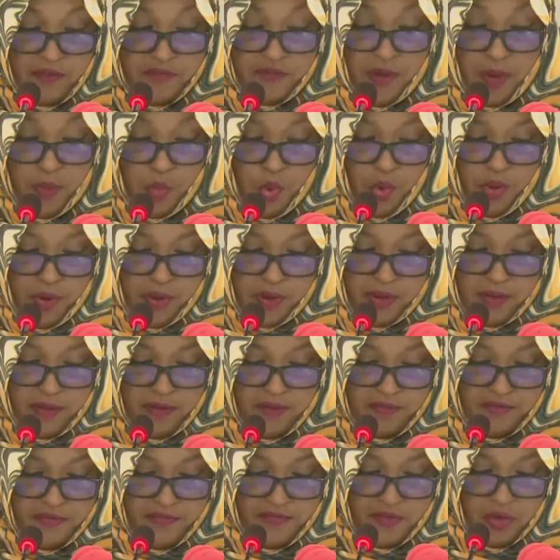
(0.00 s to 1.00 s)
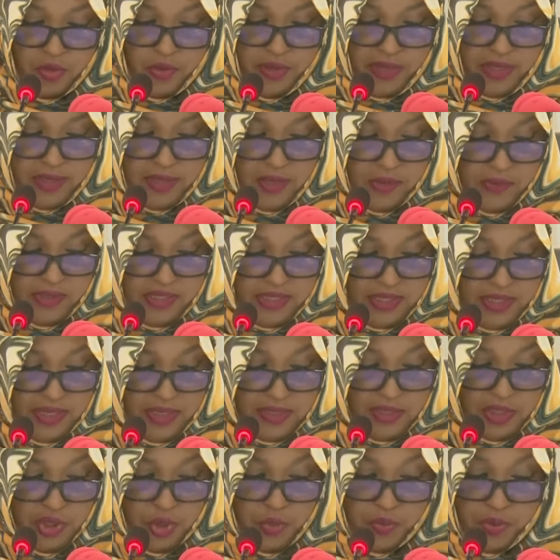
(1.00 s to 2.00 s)
framework following the
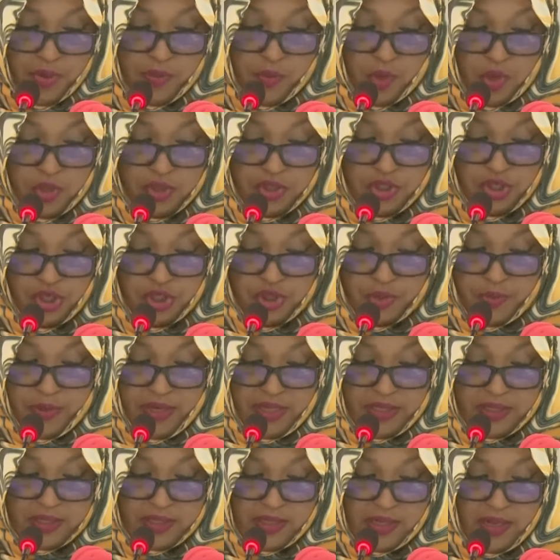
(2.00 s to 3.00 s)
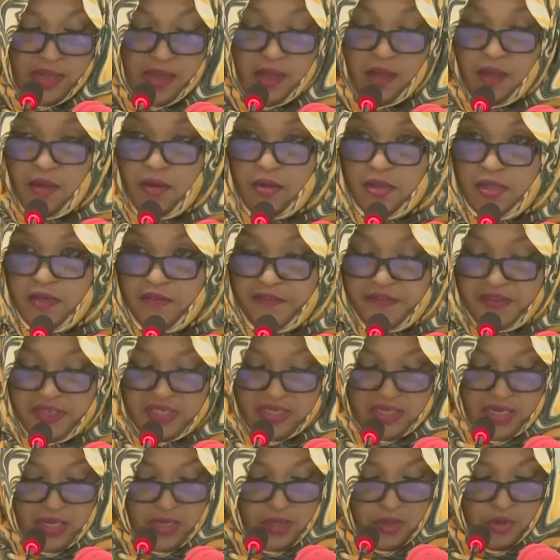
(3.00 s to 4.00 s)
recent Supreme Court judgment on the
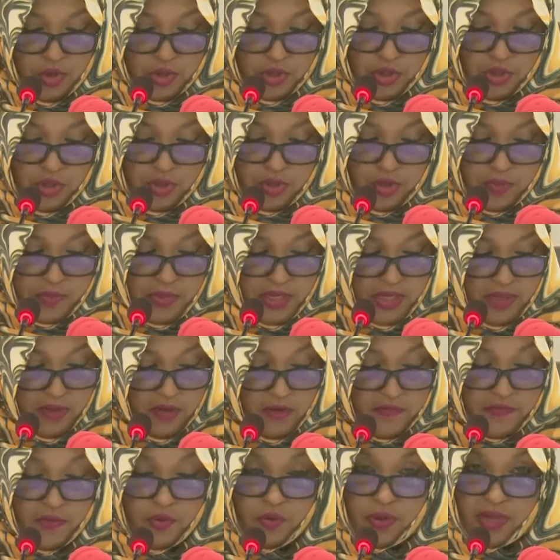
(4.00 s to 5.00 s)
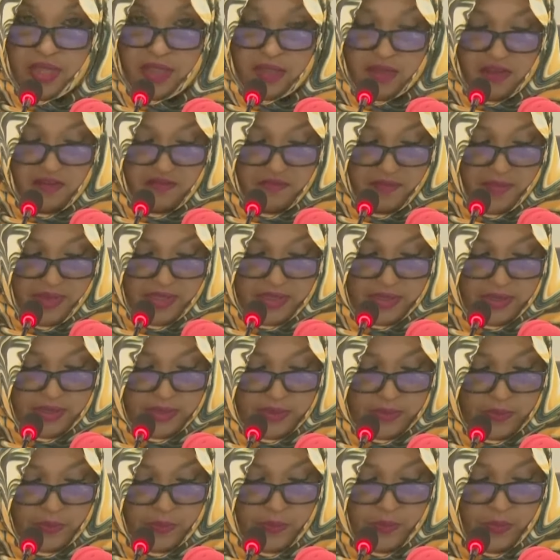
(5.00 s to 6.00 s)
fiscal autonomy of local
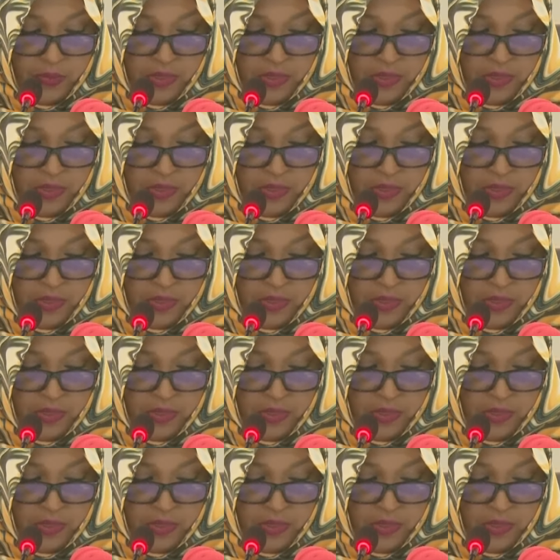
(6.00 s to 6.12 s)
governments.